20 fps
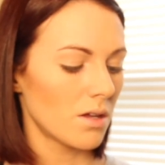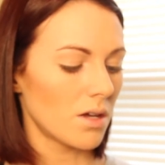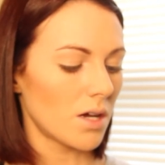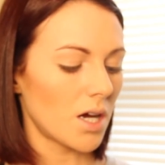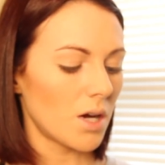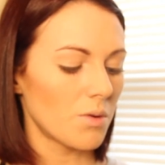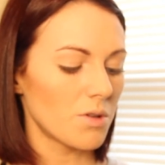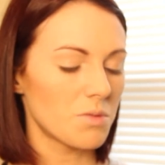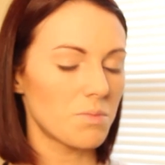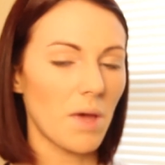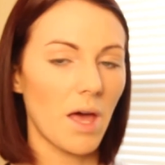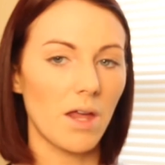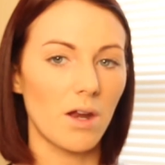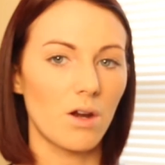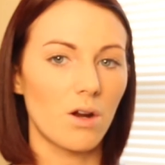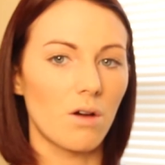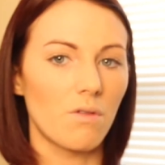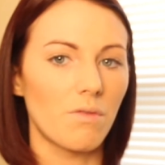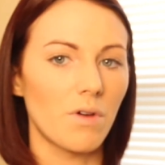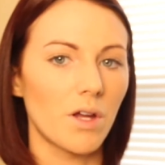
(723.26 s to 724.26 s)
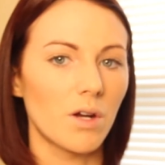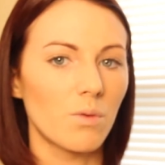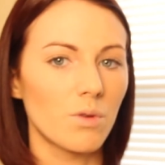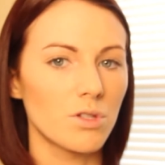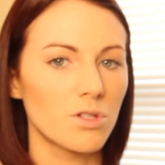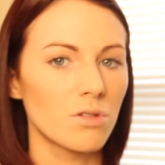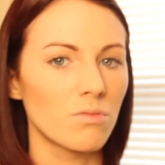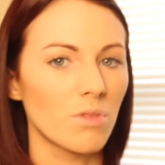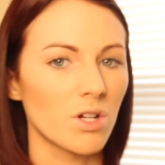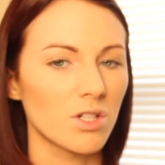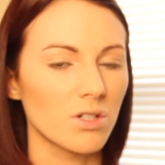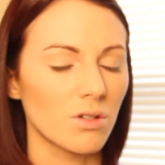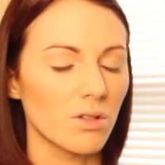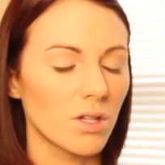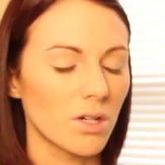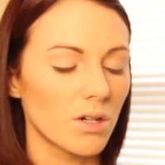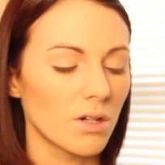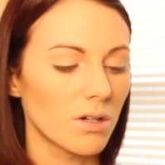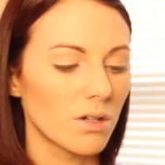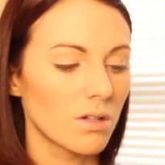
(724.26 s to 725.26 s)
I always pat it off. I don't want too much on
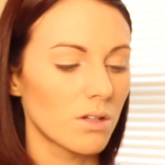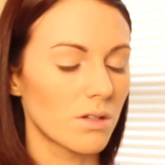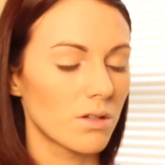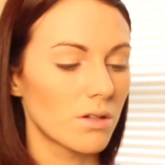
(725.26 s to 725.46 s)
there.